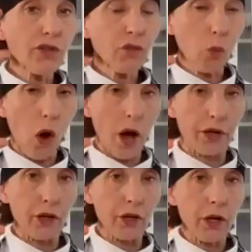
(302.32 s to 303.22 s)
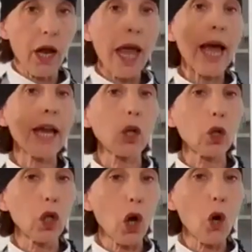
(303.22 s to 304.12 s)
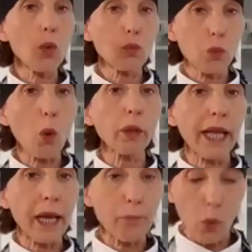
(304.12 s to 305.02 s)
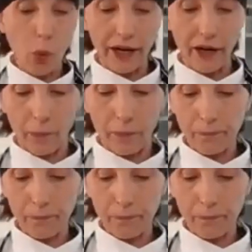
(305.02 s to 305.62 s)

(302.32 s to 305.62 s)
of water at a low rolling boil.